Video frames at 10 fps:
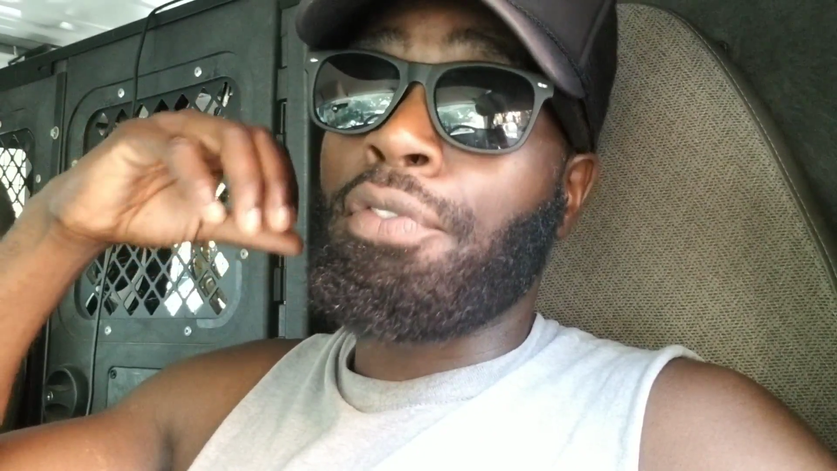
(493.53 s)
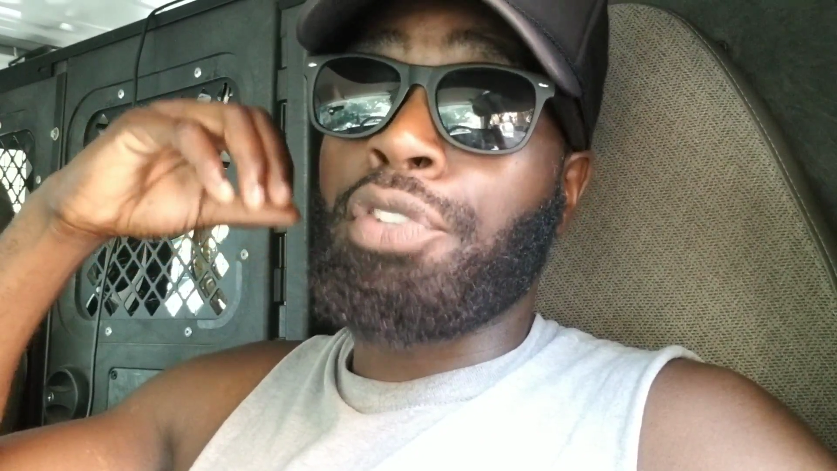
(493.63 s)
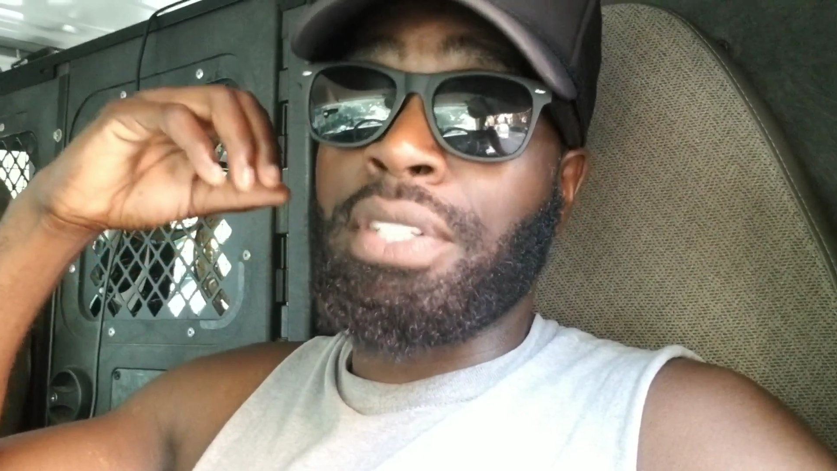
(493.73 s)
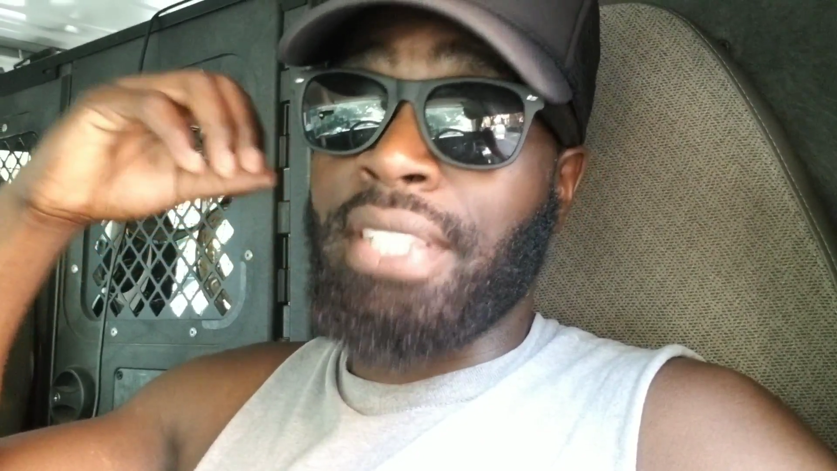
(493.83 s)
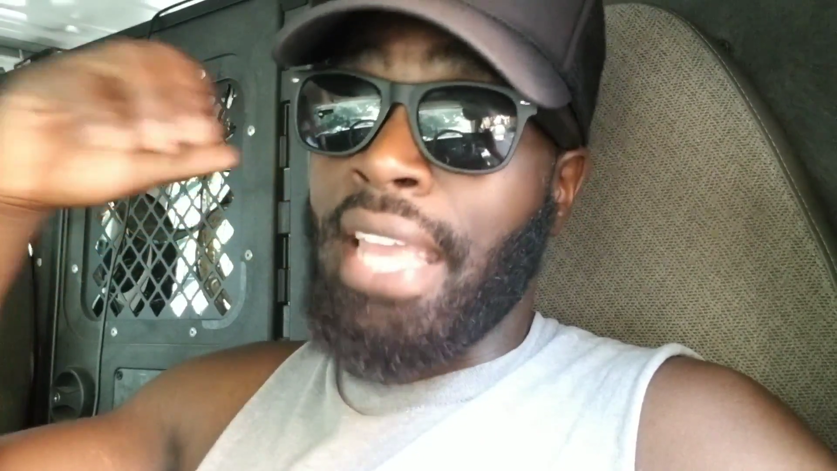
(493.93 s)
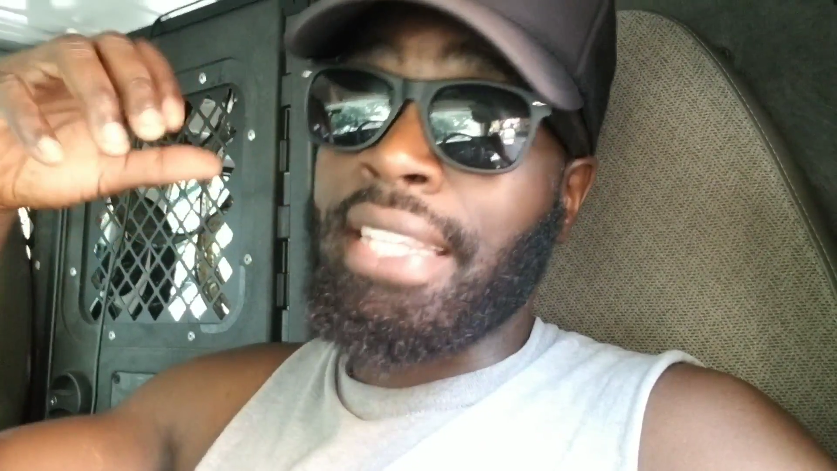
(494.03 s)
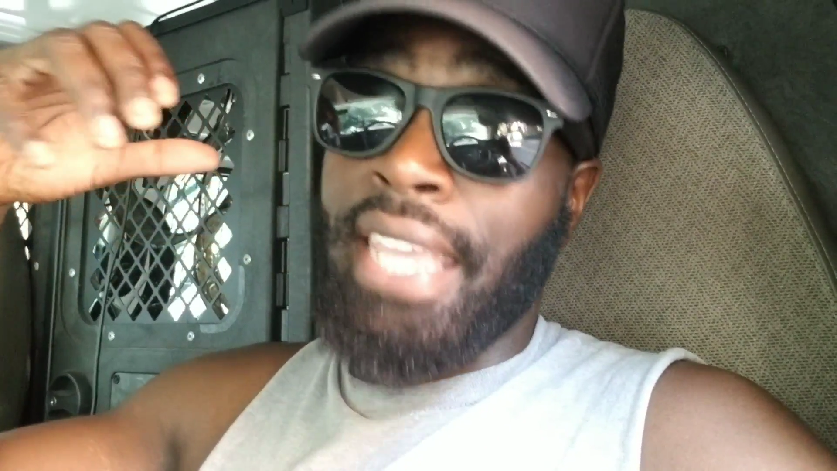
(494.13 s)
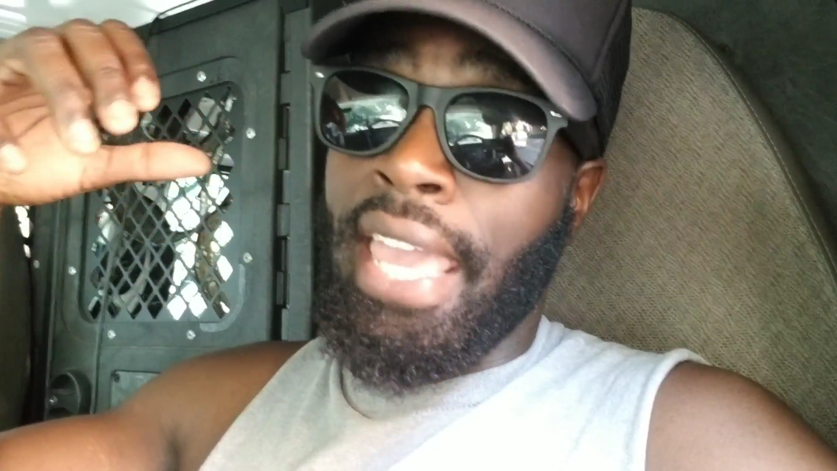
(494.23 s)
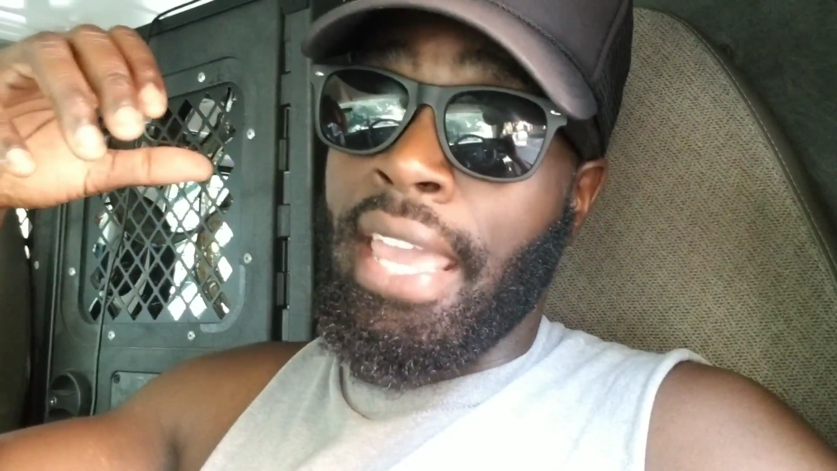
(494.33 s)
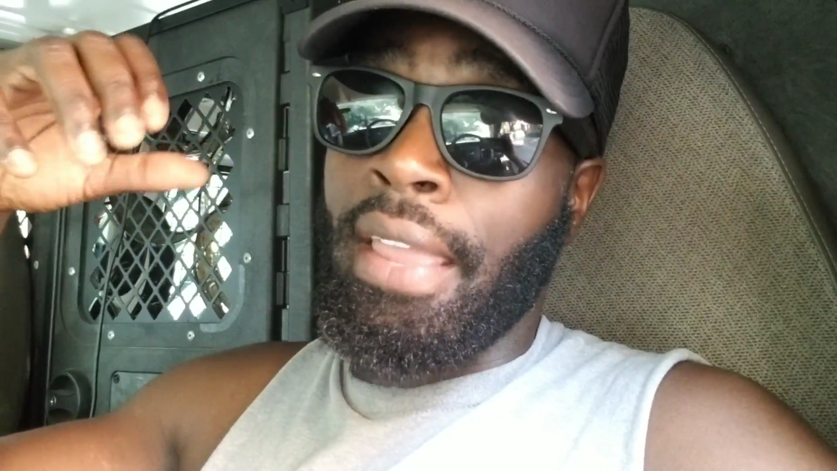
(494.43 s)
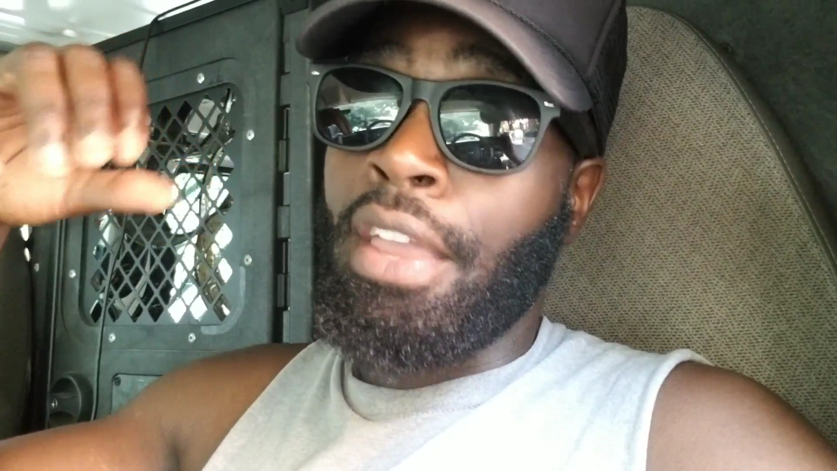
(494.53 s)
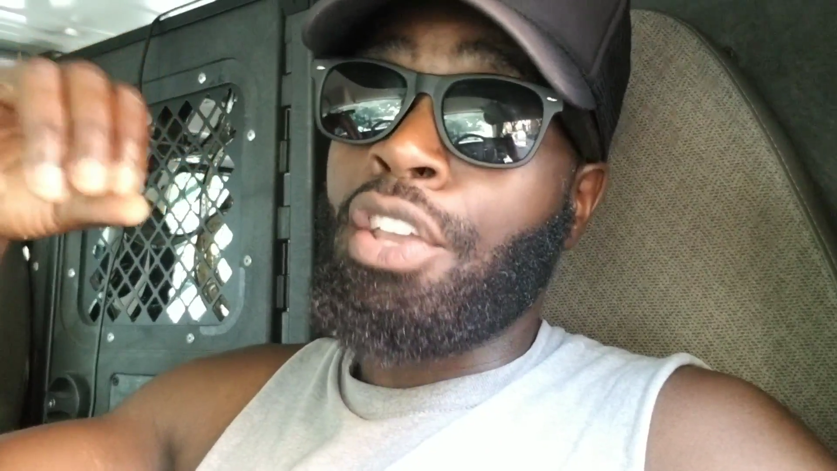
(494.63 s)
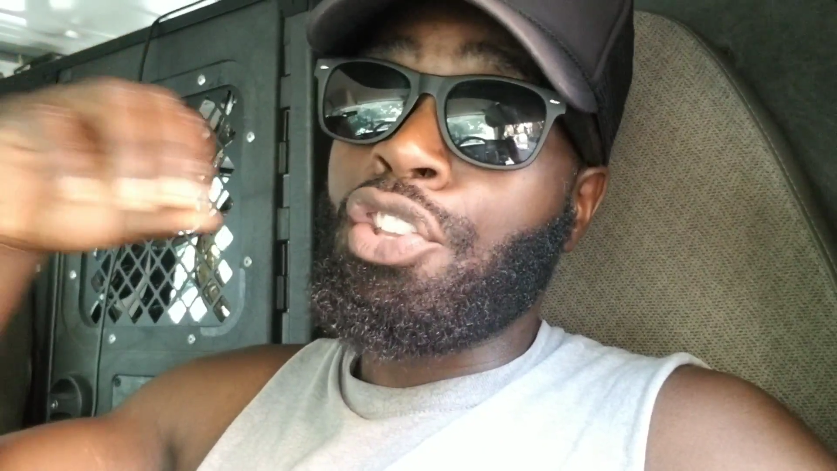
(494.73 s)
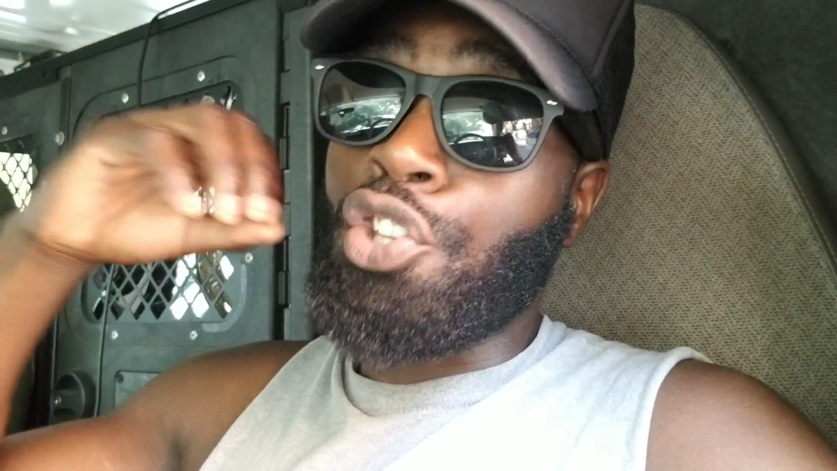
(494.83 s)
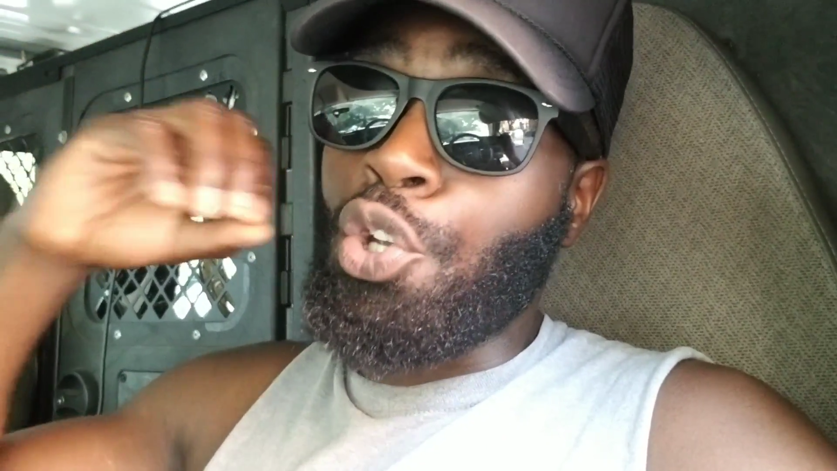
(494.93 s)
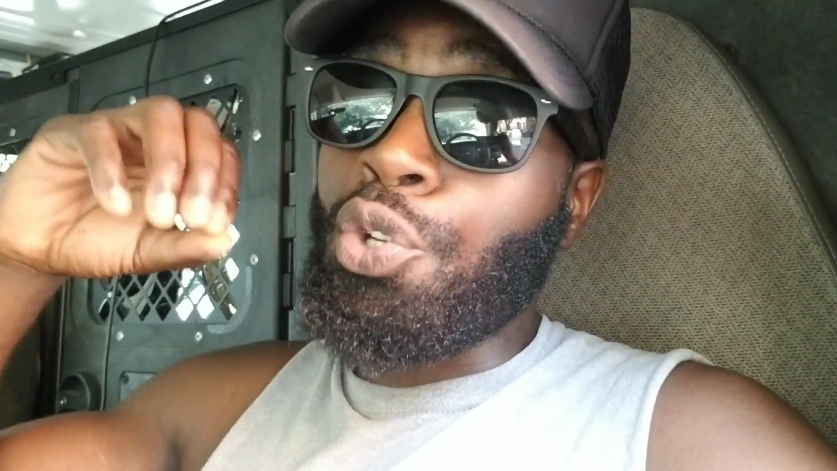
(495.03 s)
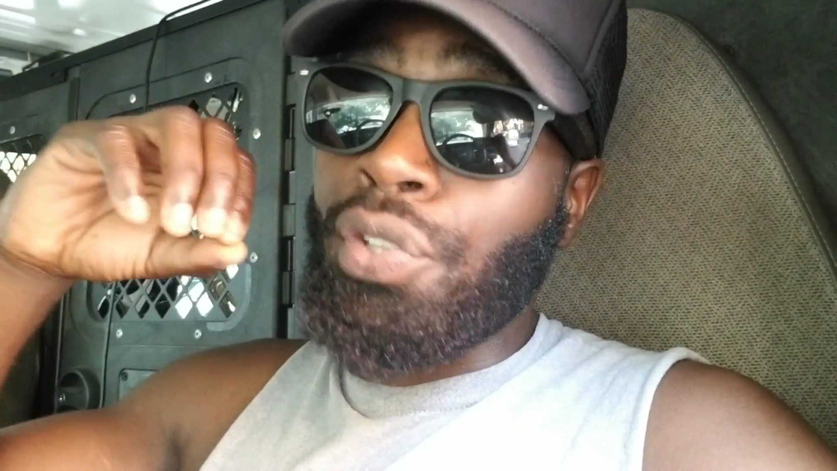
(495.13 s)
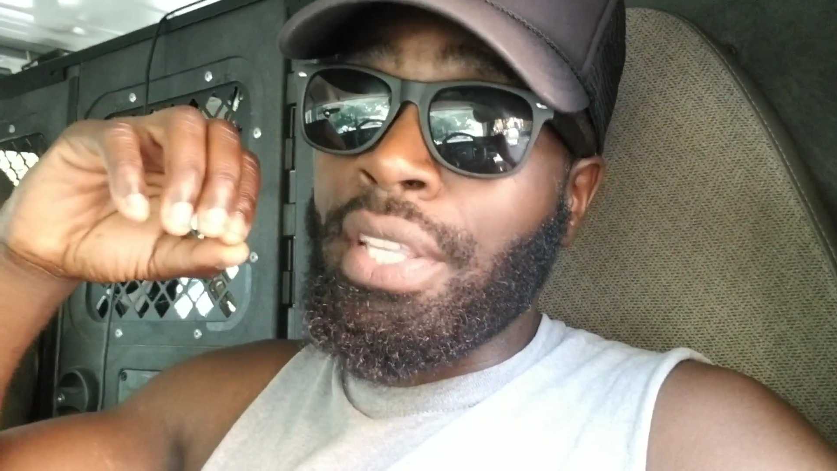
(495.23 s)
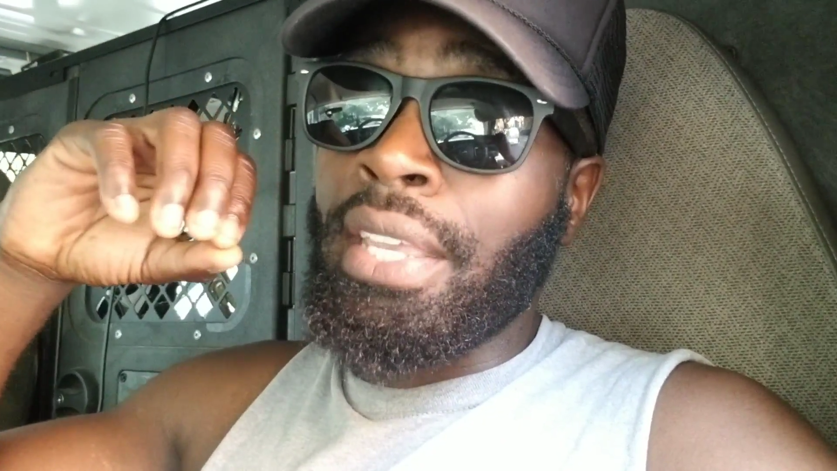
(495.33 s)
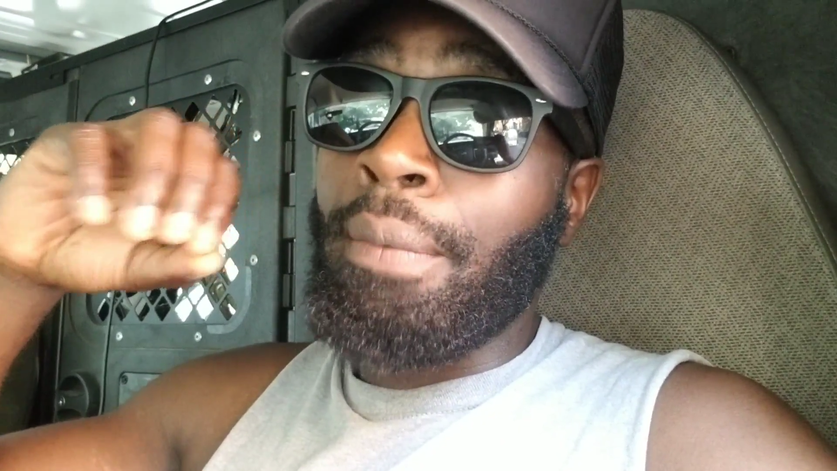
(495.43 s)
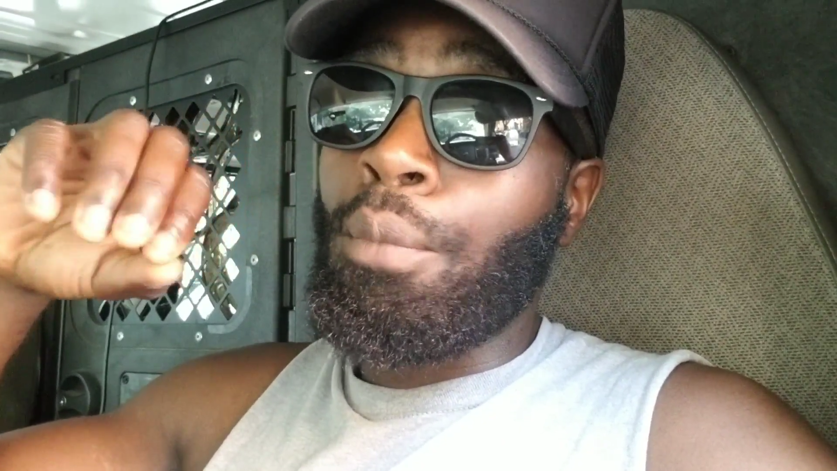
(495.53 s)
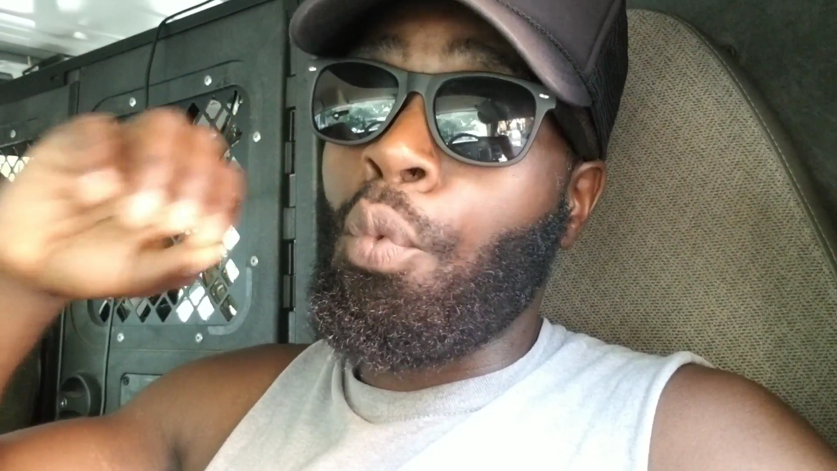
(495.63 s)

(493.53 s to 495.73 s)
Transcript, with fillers: to 10k. Usually,